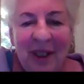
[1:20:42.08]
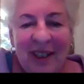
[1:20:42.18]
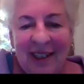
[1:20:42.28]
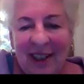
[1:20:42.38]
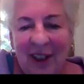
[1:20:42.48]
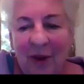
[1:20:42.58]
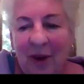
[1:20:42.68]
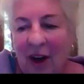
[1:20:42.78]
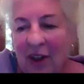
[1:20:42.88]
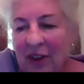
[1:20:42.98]
wants to know
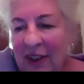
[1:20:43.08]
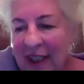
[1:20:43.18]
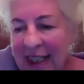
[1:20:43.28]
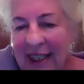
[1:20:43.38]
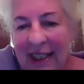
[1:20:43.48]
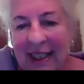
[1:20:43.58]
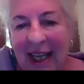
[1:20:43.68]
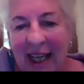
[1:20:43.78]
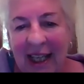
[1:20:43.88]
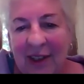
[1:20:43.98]
Are think
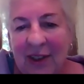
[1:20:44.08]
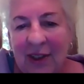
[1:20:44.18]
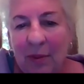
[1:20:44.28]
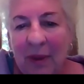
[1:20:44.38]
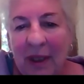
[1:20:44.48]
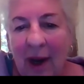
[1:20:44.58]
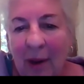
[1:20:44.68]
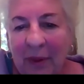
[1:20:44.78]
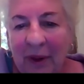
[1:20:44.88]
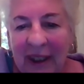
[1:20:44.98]
tanks
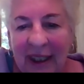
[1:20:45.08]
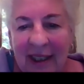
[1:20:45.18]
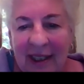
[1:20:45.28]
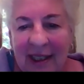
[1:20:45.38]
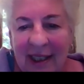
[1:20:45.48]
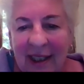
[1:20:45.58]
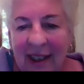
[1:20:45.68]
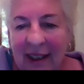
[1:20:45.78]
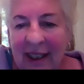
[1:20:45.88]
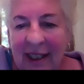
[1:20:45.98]
monopolies?
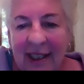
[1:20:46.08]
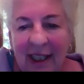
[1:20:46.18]
They